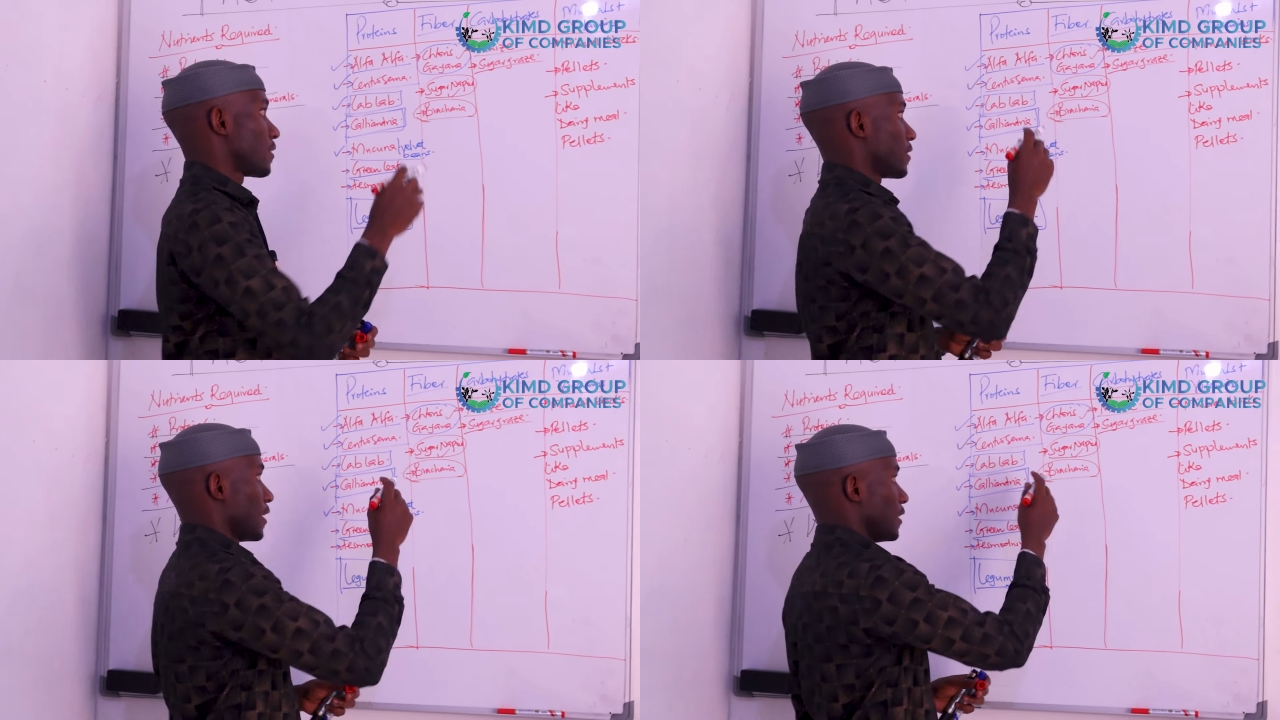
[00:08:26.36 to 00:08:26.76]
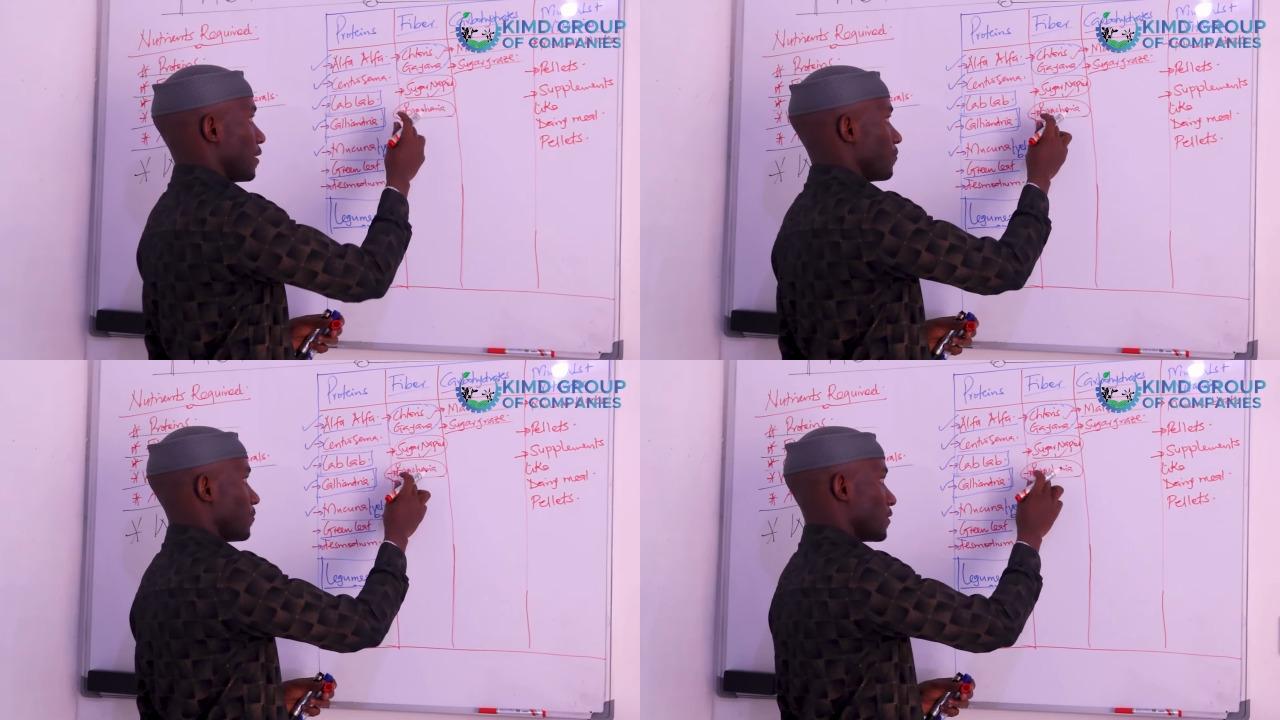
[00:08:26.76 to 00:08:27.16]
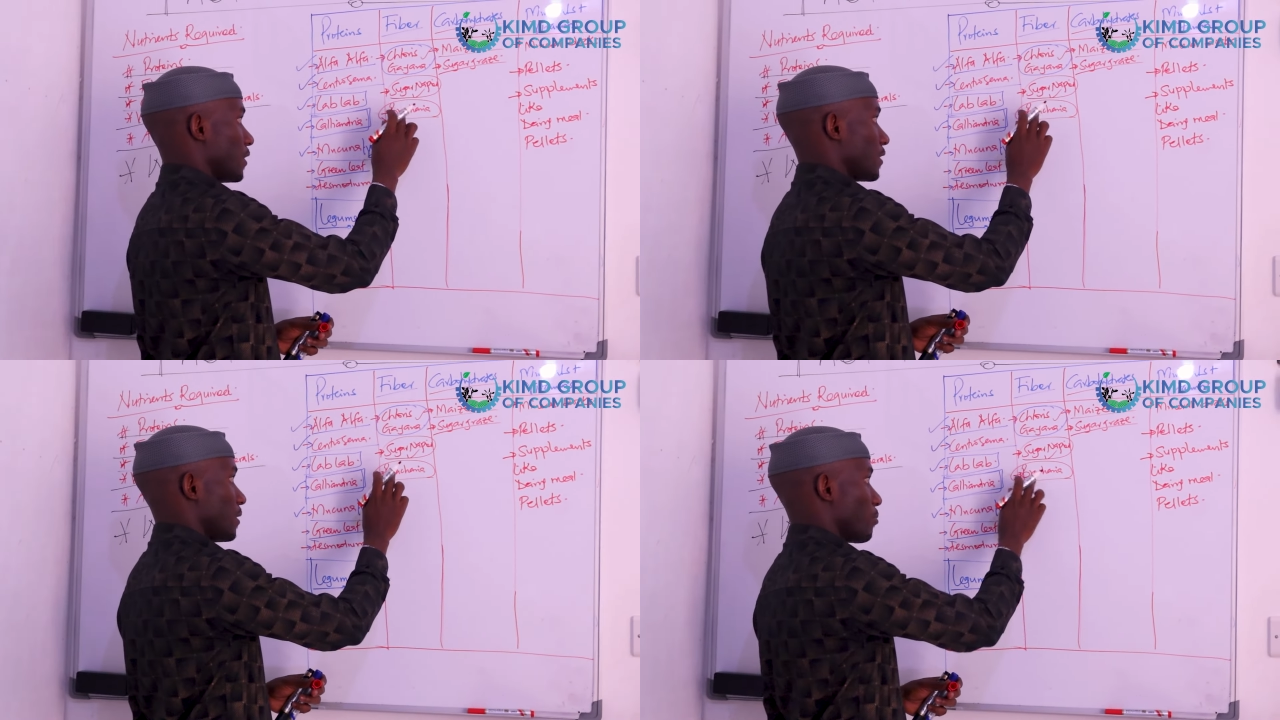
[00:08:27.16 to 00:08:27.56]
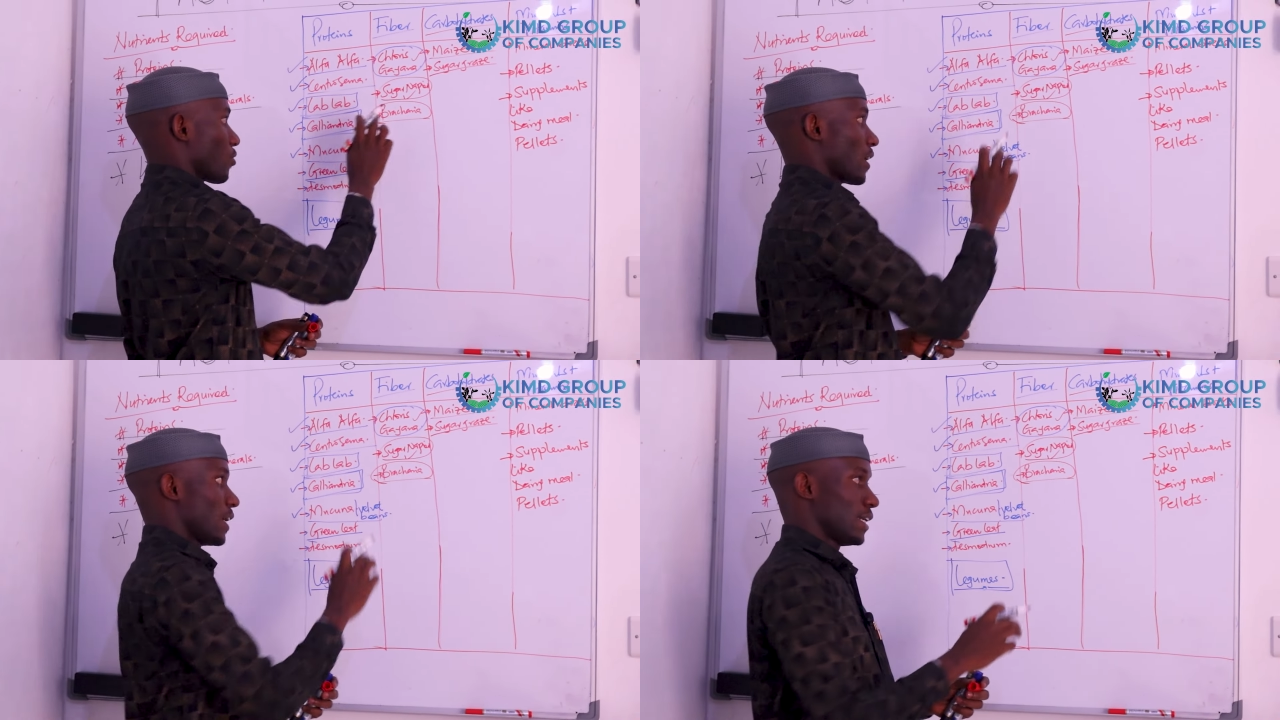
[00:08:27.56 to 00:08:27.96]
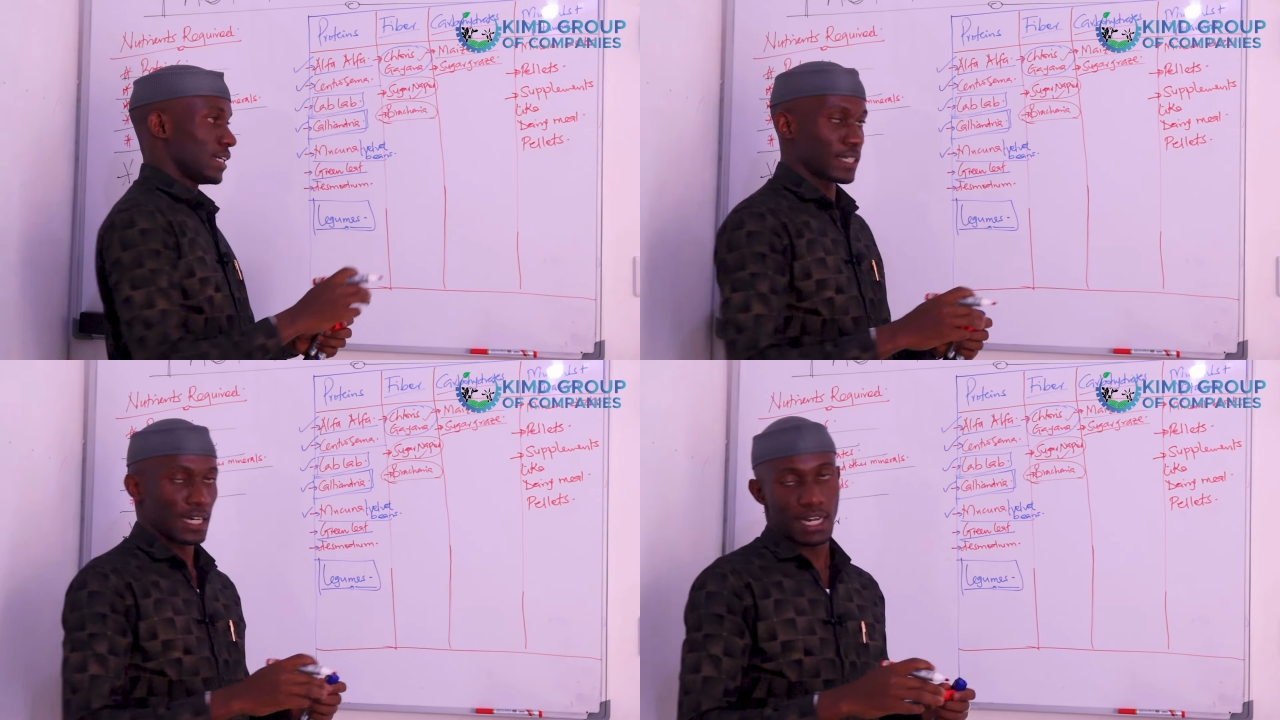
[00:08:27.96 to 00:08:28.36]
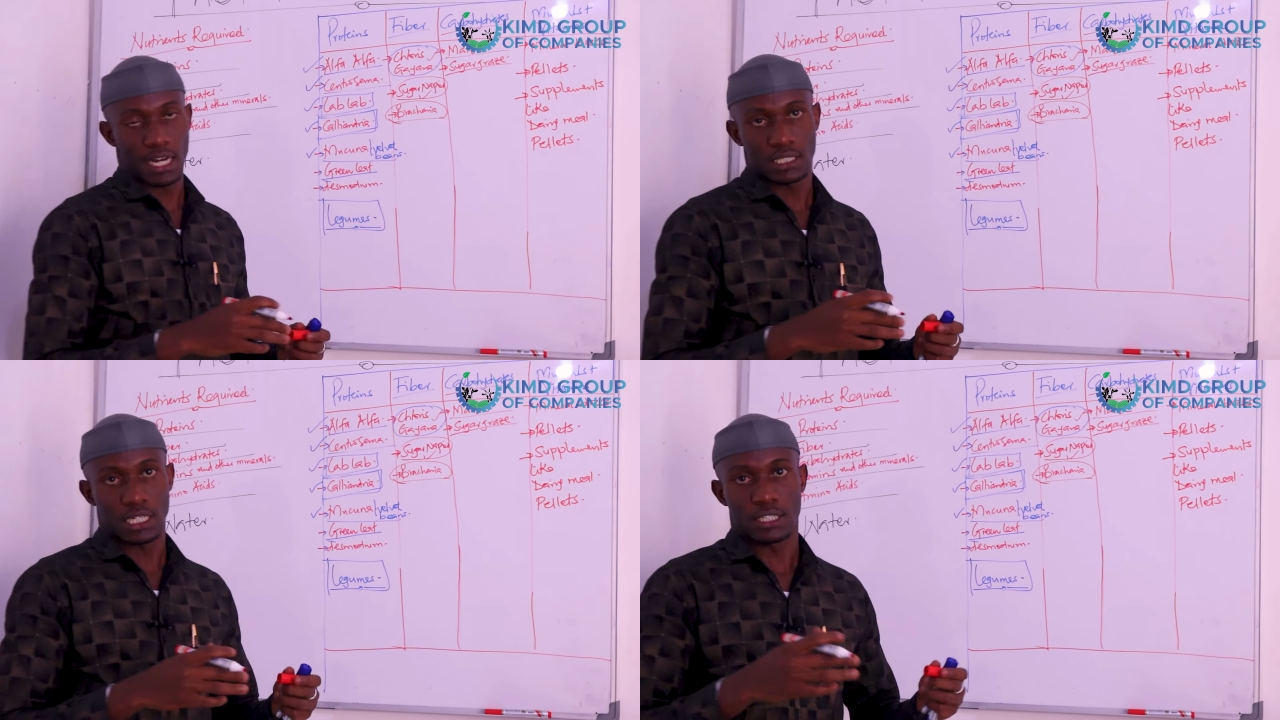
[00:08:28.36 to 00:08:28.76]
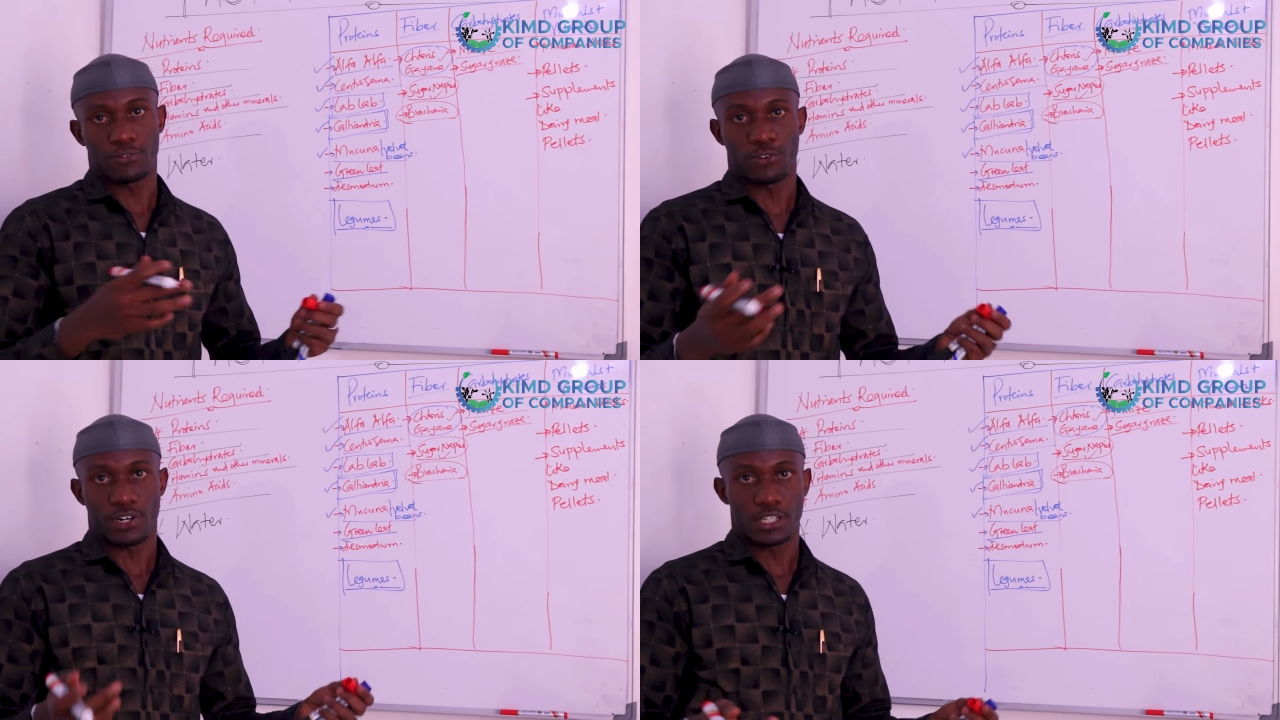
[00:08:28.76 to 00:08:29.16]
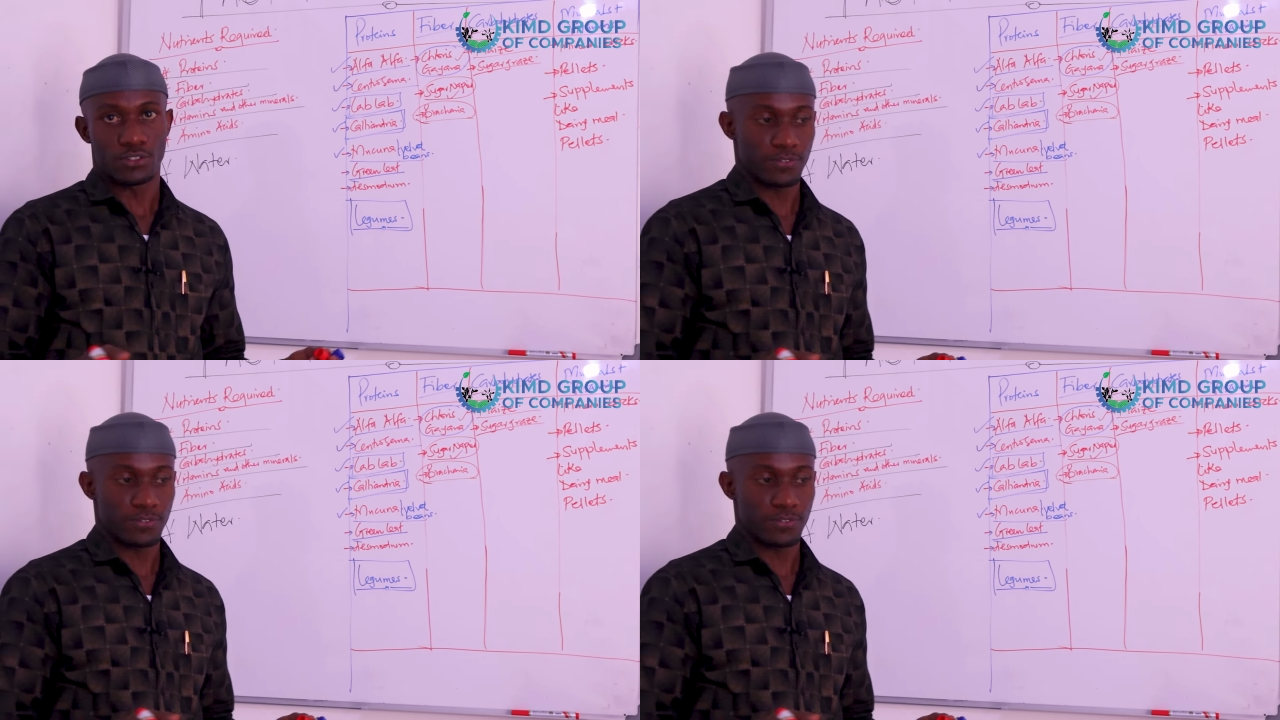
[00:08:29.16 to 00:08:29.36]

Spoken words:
Then the Brocaria, it can act as a forage.